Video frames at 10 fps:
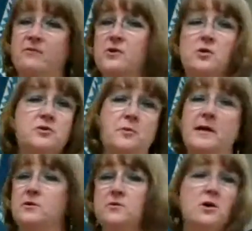no
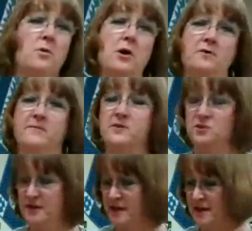sweetener, no
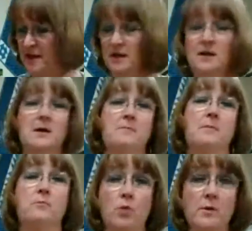artificial anything.
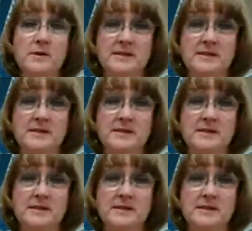But boy, was